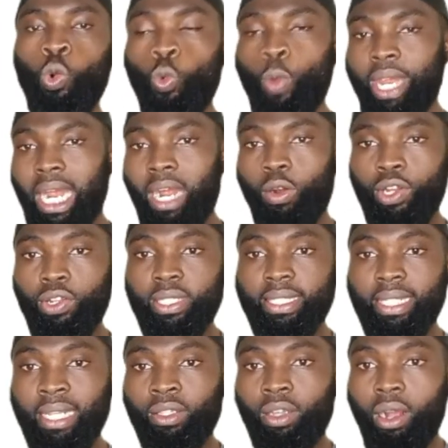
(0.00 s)
We are going to
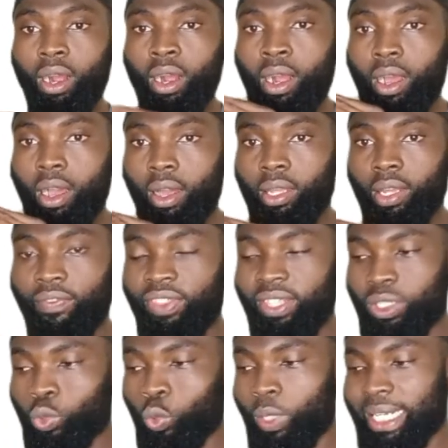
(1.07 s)
see that all of
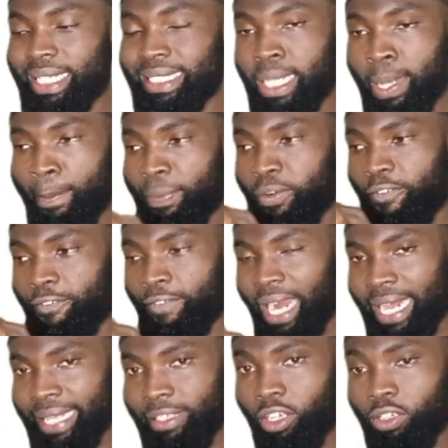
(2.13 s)
these words
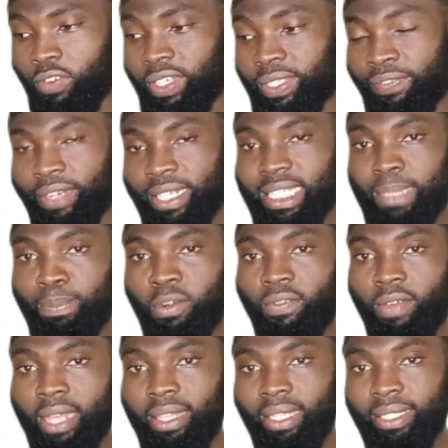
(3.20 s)
all of these phrases
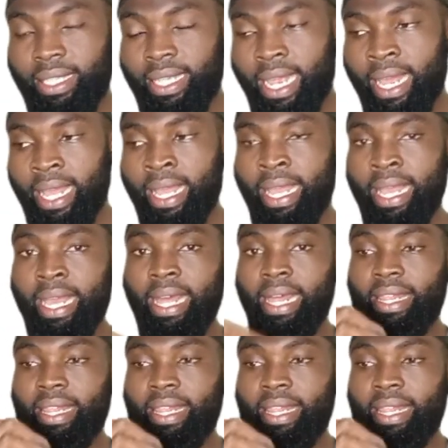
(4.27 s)
provided here